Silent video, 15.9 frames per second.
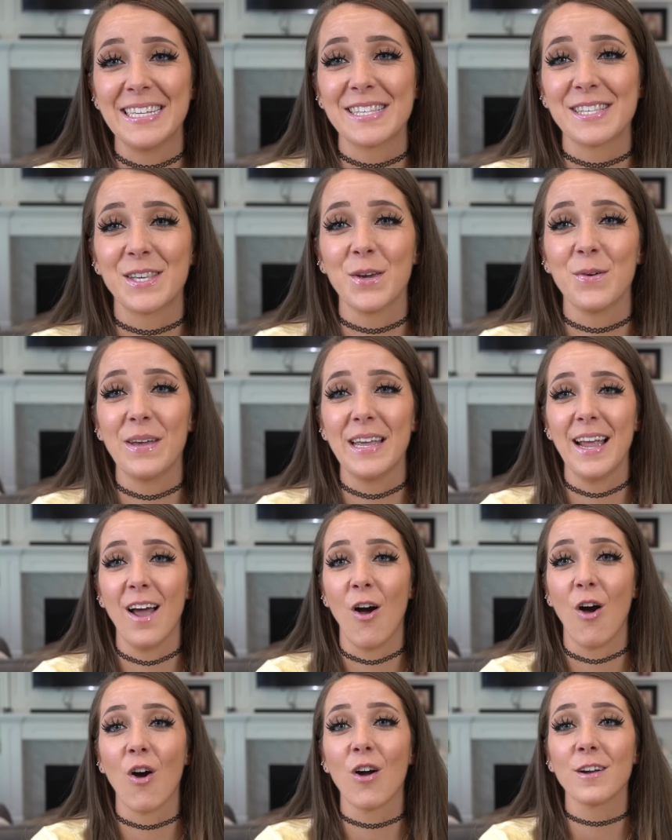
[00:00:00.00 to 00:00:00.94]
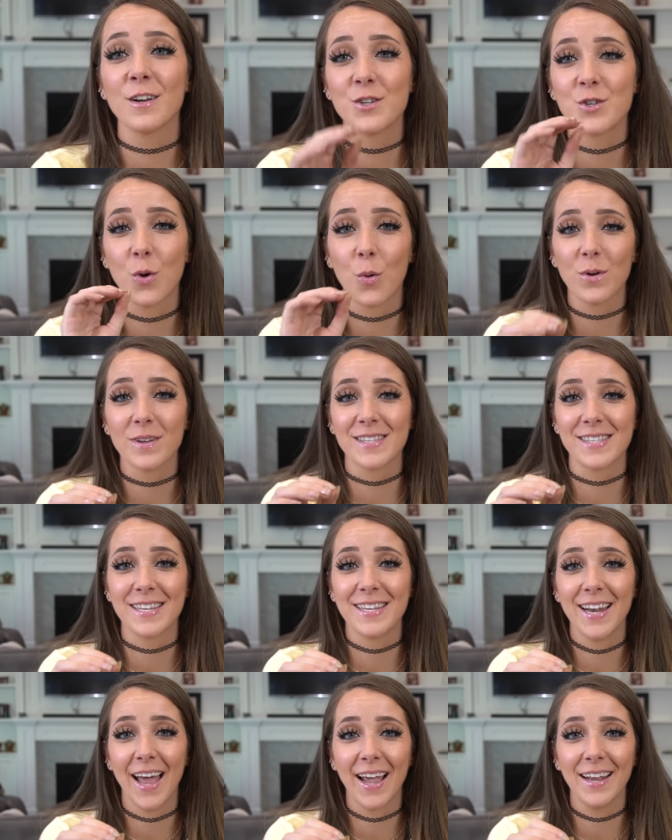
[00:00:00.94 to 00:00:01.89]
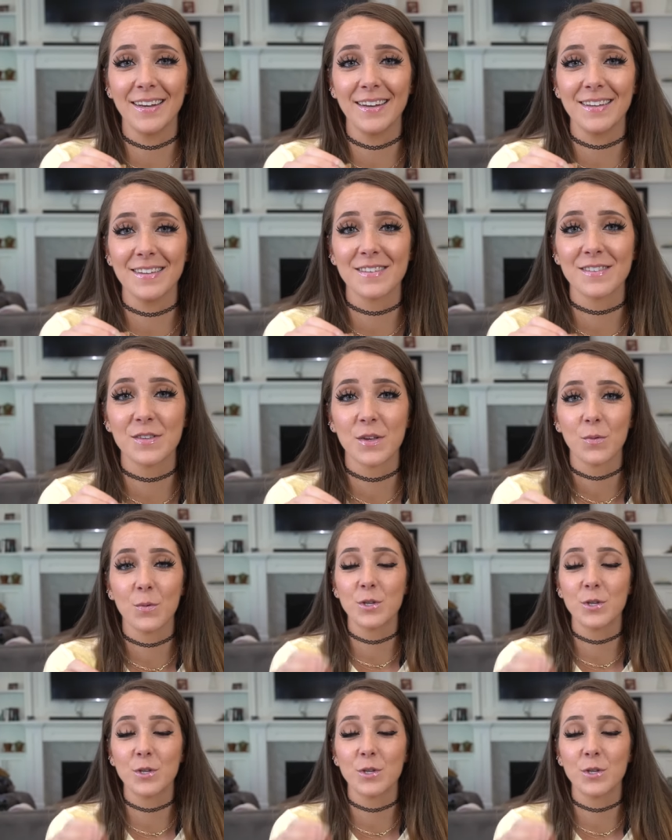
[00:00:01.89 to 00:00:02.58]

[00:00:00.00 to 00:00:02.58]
skewing hard towards the 90s,